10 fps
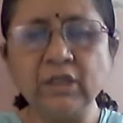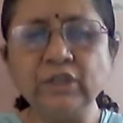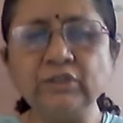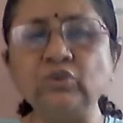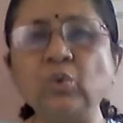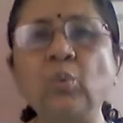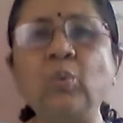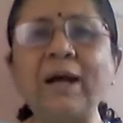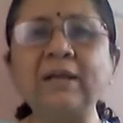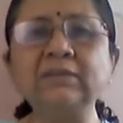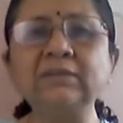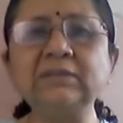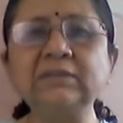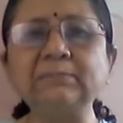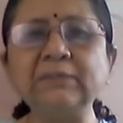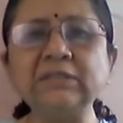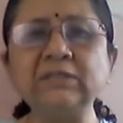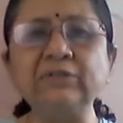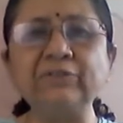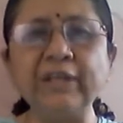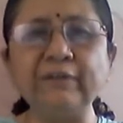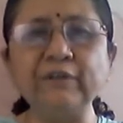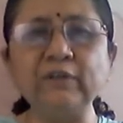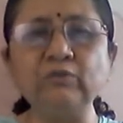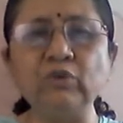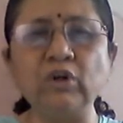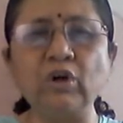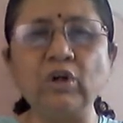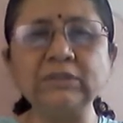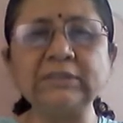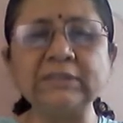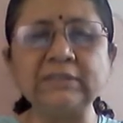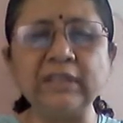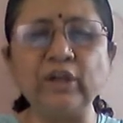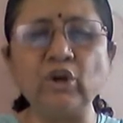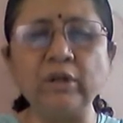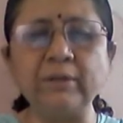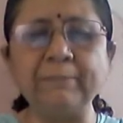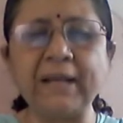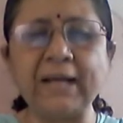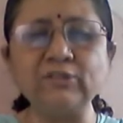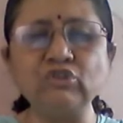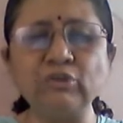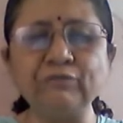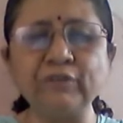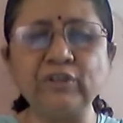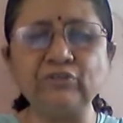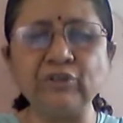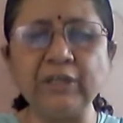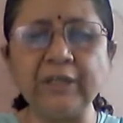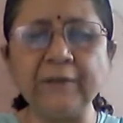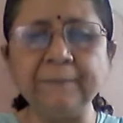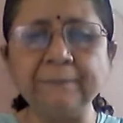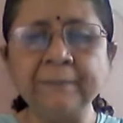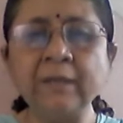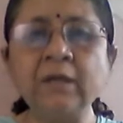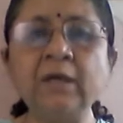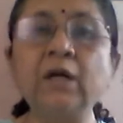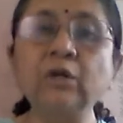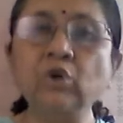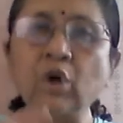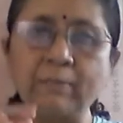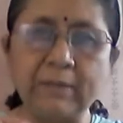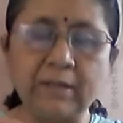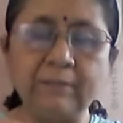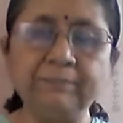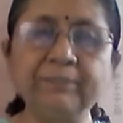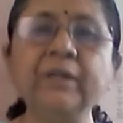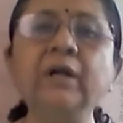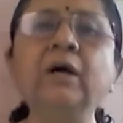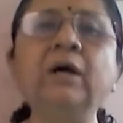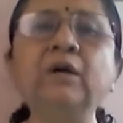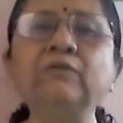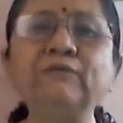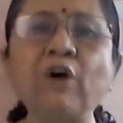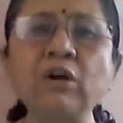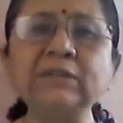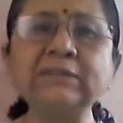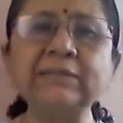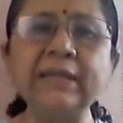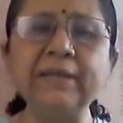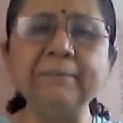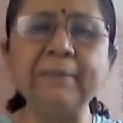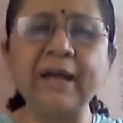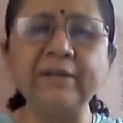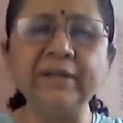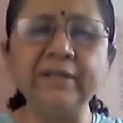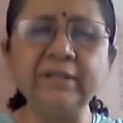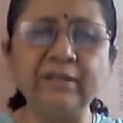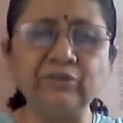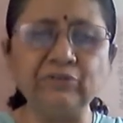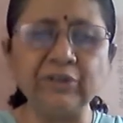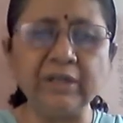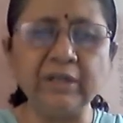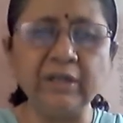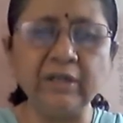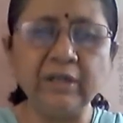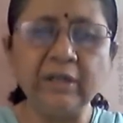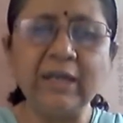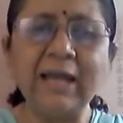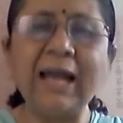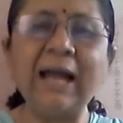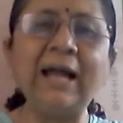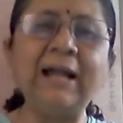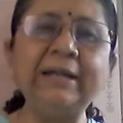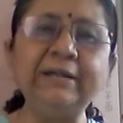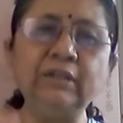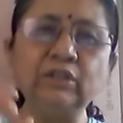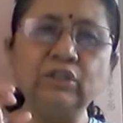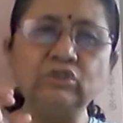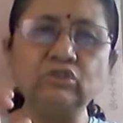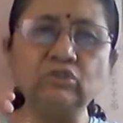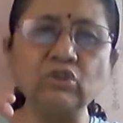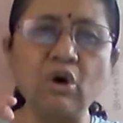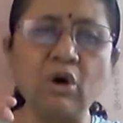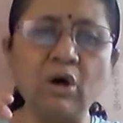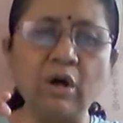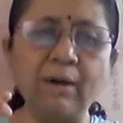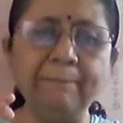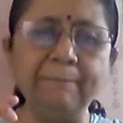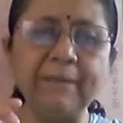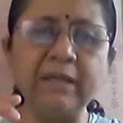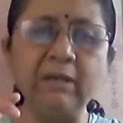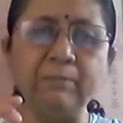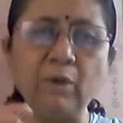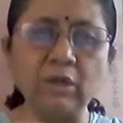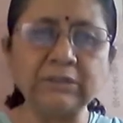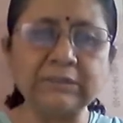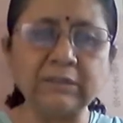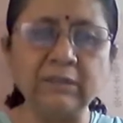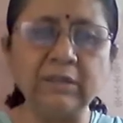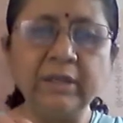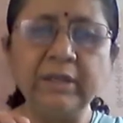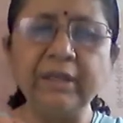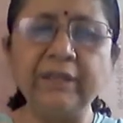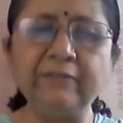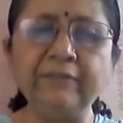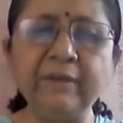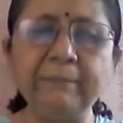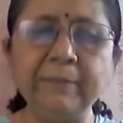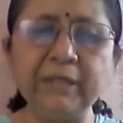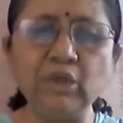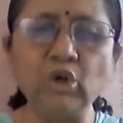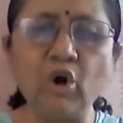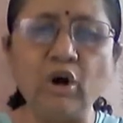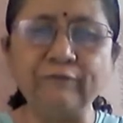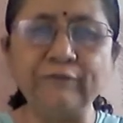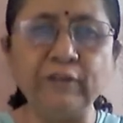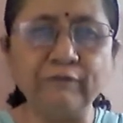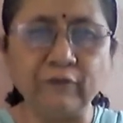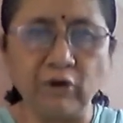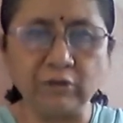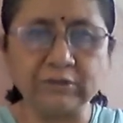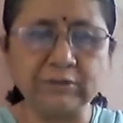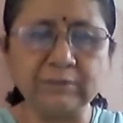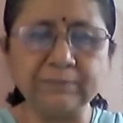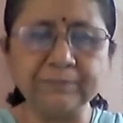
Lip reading: So once Mr. Raven was sitting on a branch of a tree, comma, a fox came under the tree and saw a big morsel in the beak of the fox.